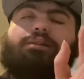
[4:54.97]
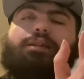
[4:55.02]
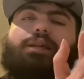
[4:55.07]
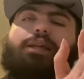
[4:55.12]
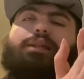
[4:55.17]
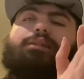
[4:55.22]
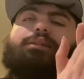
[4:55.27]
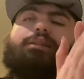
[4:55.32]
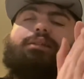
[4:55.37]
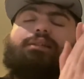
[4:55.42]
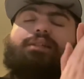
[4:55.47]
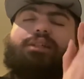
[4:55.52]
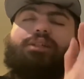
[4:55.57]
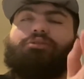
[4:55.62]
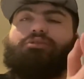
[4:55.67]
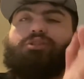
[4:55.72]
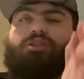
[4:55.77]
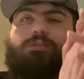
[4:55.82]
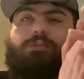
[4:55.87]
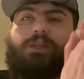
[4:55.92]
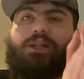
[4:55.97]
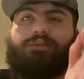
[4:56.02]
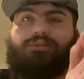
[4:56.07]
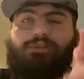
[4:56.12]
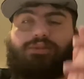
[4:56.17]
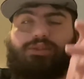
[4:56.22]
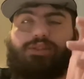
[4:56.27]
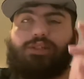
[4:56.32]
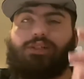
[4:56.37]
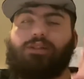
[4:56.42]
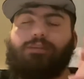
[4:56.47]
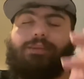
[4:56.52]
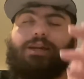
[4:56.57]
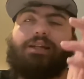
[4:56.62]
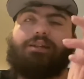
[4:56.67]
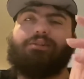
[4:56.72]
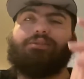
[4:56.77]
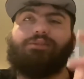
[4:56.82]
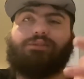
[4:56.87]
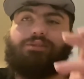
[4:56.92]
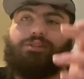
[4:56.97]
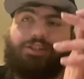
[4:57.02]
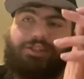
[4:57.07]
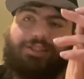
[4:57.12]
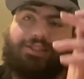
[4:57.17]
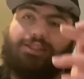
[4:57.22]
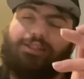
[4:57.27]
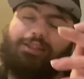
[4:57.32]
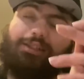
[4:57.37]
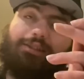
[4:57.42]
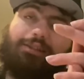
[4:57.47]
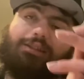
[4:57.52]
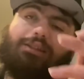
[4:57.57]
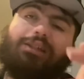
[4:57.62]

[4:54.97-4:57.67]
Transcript: it's a disrespectful term out of New York City.